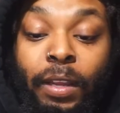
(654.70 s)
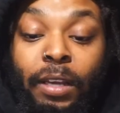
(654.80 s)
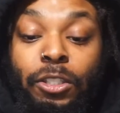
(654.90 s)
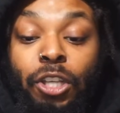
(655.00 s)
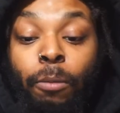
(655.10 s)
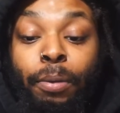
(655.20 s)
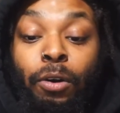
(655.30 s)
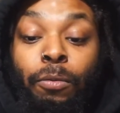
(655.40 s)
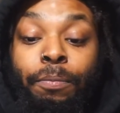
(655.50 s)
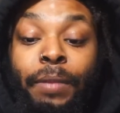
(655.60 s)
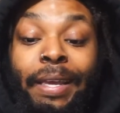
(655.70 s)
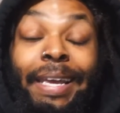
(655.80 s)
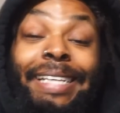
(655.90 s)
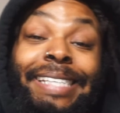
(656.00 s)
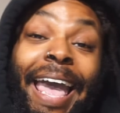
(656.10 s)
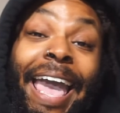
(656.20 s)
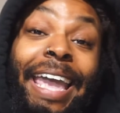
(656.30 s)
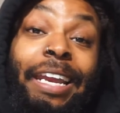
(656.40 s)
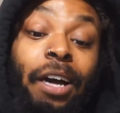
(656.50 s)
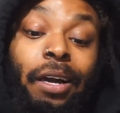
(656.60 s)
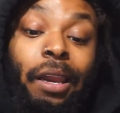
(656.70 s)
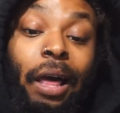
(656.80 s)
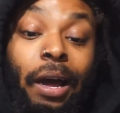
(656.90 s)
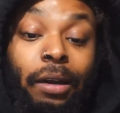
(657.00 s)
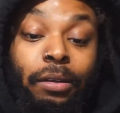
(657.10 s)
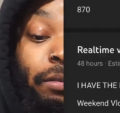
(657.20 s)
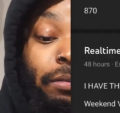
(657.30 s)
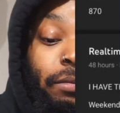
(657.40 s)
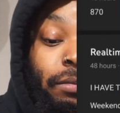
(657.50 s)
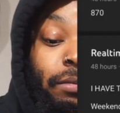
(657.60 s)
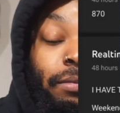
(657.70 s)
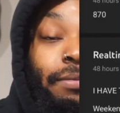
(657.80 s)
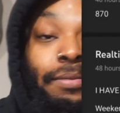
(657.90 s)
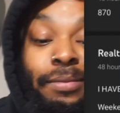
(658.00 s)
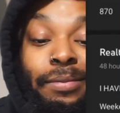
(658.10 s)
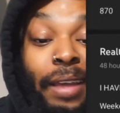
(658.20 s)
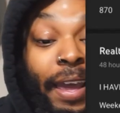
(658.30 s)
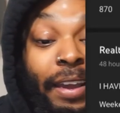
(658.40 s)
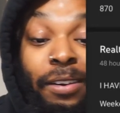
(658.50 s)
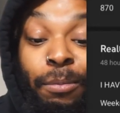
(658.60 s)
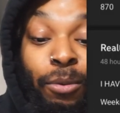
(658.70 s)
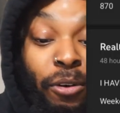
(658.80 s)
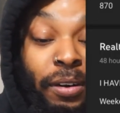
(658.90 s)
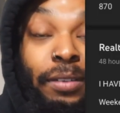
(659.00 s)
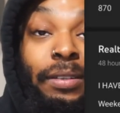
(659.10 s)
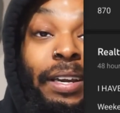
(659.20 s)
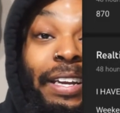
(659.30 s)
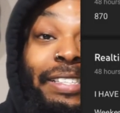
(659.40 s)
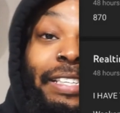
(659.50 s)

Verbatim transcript: So boom, it's 8 o'clock, 8 in the morning, and it's at